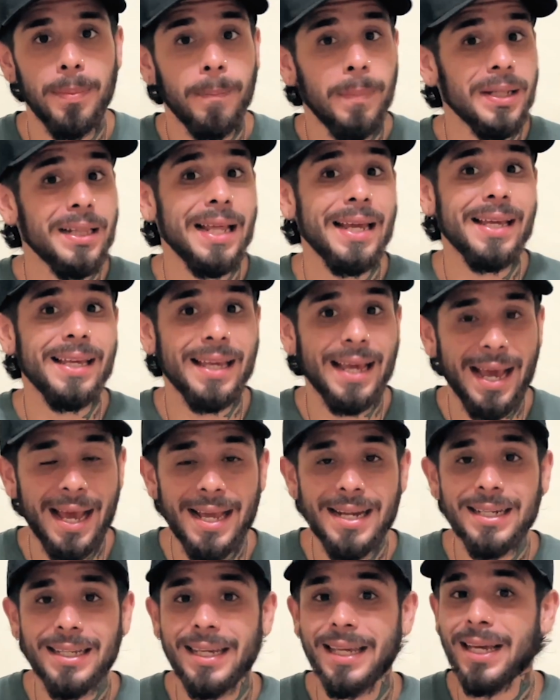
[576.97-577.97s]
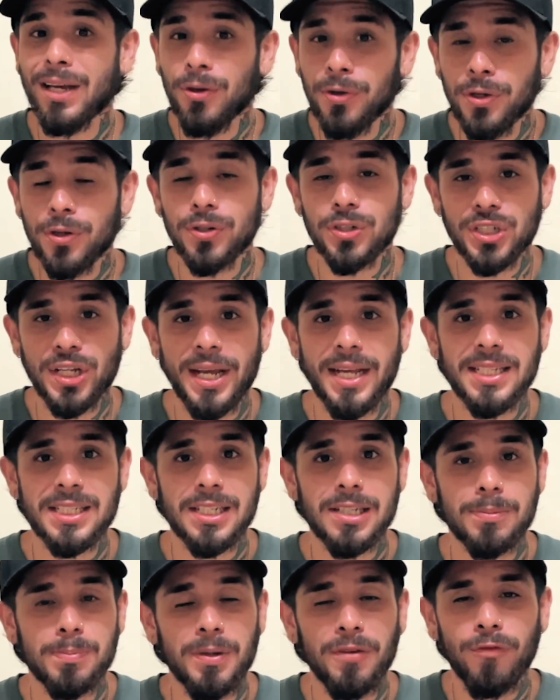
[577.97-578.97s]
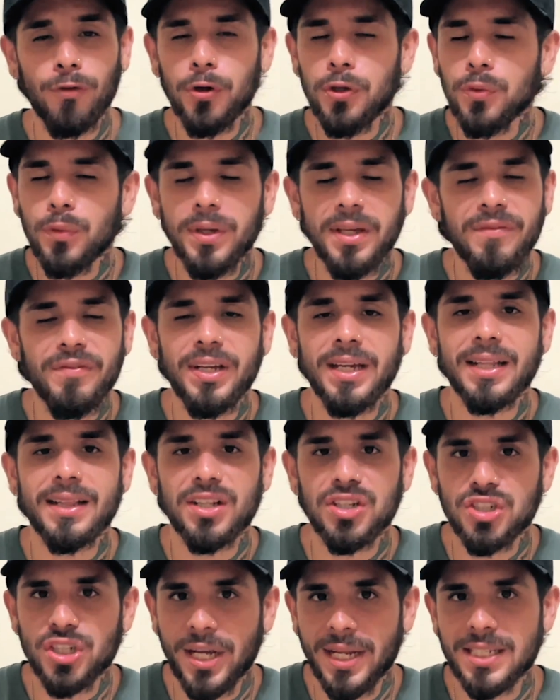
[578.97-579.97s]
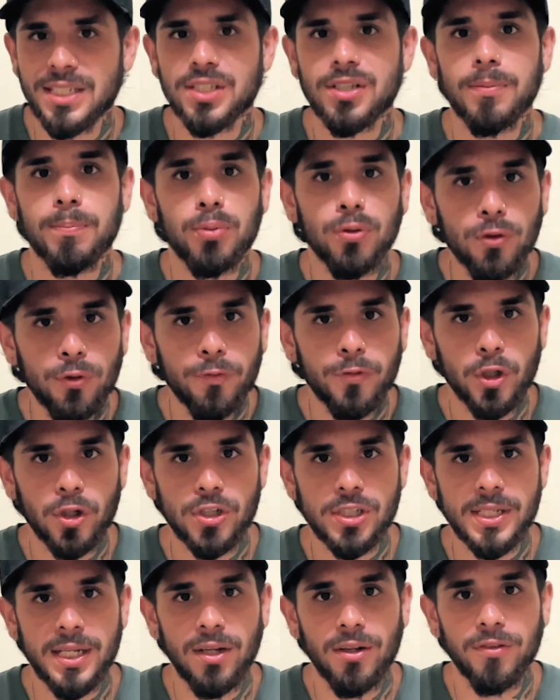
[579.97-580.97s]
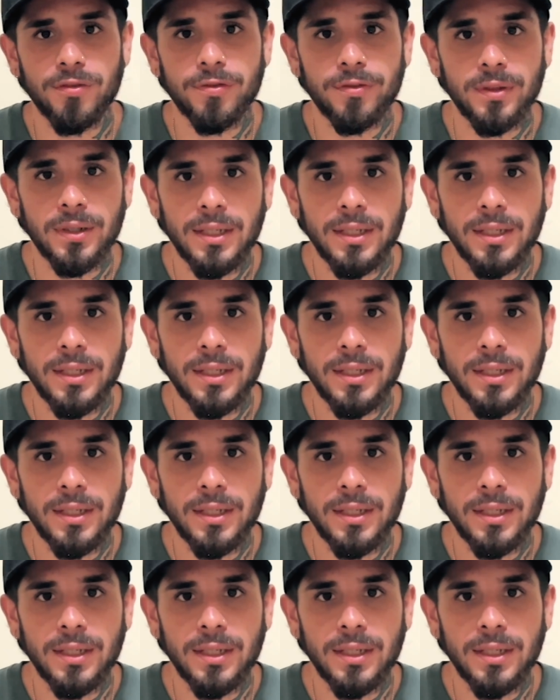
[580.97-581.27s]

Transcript: but they can kill your chances before you even get the chance to prove yourself.